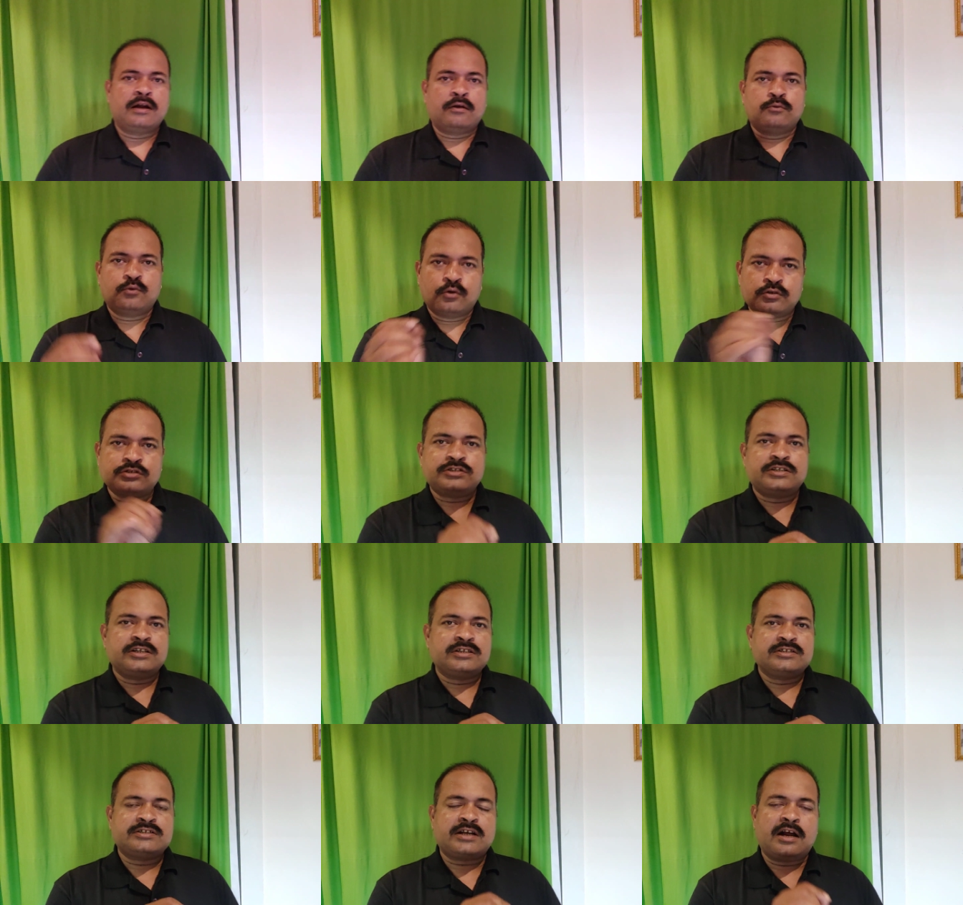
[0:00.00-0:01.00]
Now those
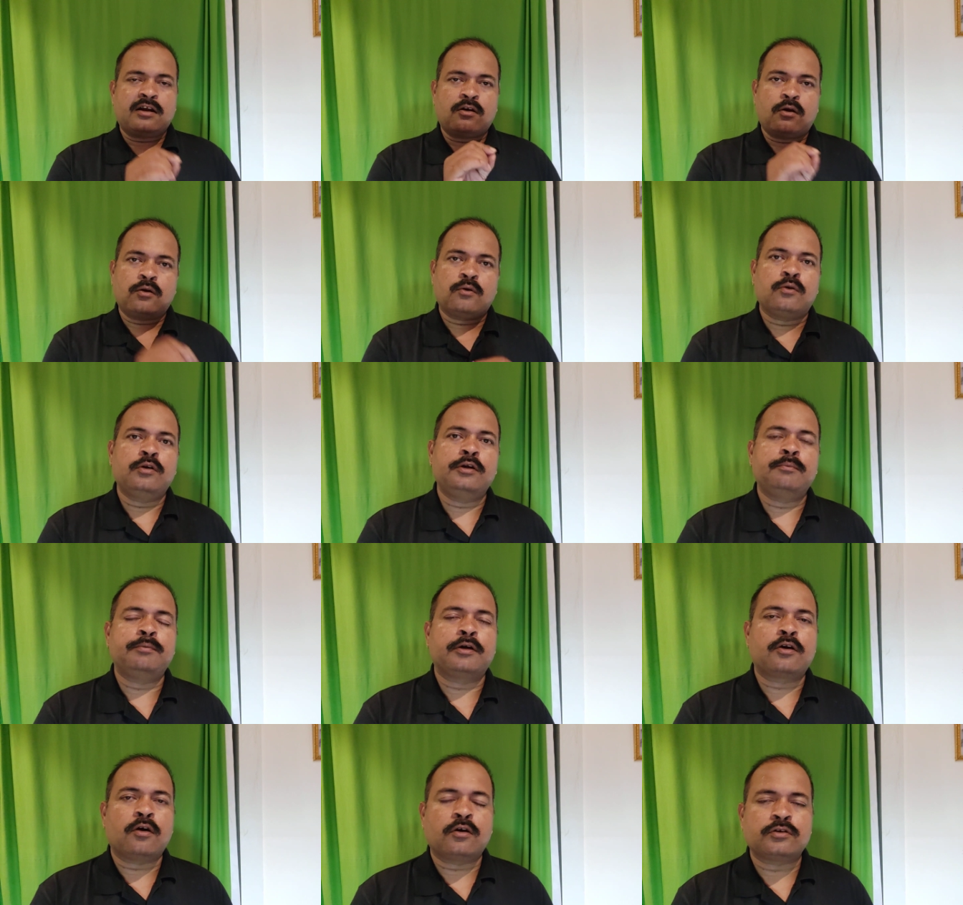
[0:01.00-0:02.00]
things are not only
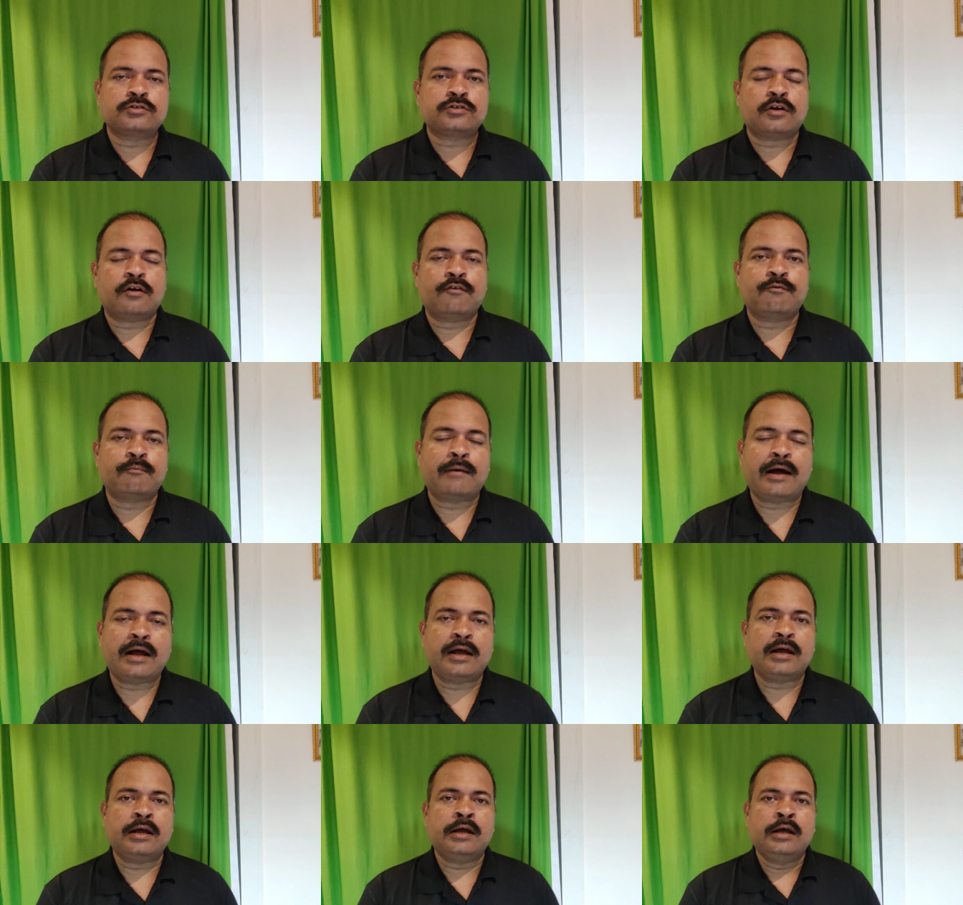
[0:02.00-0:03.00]
because of
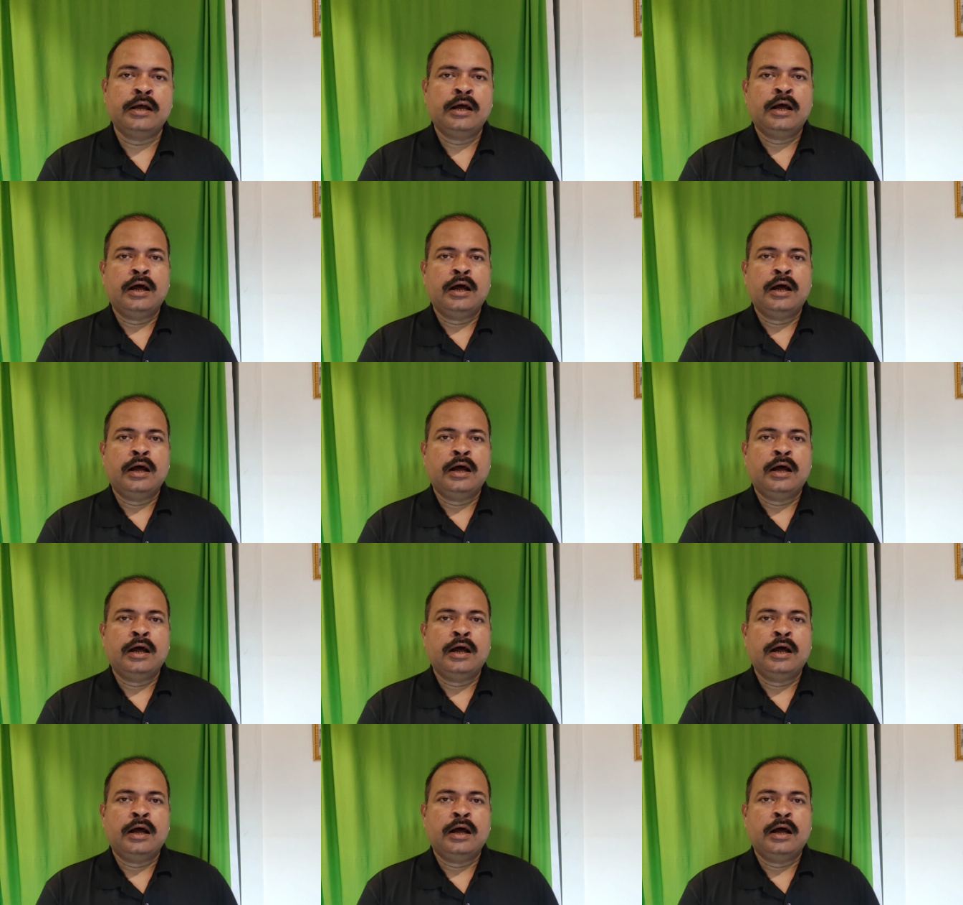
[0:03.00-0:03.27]
my